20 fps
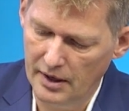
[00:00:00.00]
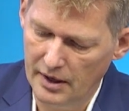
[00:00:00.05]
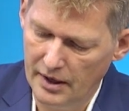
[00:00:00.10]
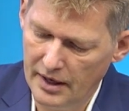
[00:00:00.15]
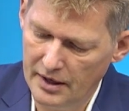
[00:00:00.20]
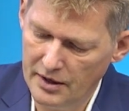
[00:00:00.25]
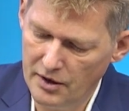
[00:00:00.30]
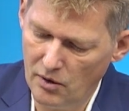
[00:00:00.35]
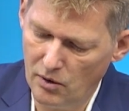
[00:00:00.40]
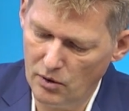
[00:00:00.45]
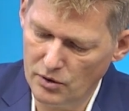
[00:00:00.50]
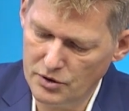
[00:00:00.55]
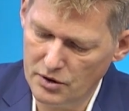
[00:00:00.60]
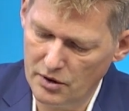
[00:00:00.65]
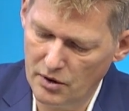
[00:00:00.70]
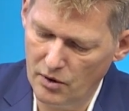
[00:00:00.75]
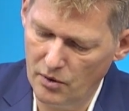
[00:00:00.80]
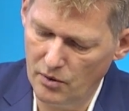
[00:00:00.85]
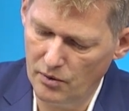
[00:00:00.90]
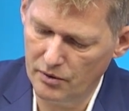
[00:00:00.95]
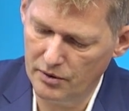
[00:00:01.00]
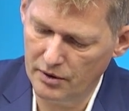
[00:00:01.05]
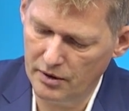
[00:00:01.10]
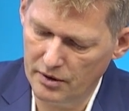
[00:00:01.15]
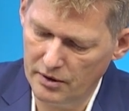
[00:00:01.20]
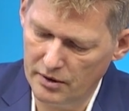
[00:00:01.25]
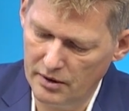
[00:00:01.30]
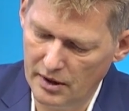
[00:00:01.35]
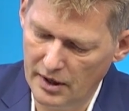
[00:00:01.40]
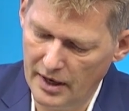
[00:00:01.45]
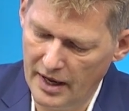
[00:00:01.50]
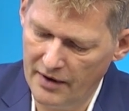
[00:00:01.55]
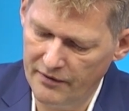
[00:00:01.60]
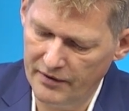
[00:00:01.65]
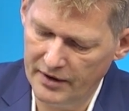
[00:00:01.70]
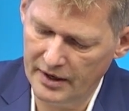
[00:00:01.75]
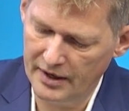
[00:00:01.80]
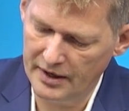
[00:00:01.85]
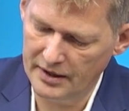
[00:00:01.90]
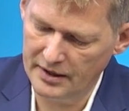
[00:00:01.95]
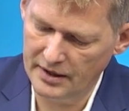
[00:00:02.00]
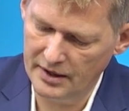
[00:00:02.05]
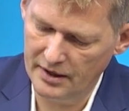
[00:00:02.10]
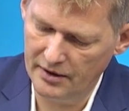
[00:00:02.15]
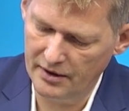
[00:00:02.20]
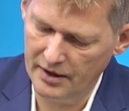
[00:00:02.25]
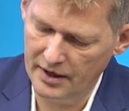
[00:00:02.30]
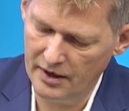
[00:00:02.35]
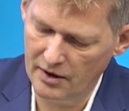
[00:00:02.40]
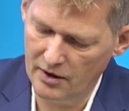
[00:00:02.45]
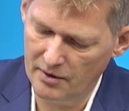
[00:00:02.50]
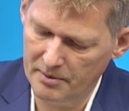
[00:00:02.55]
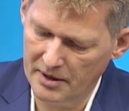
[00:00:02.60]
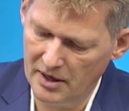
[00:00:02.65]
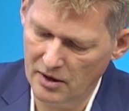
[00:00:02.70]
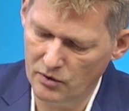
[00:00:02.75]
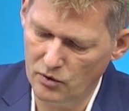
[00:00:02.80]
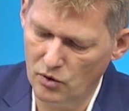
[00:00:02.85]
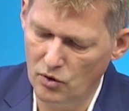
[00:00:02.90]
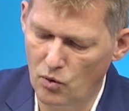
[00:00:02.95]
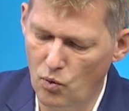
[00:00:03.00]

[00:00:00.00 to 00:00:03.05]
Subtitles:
And you also have an idea here about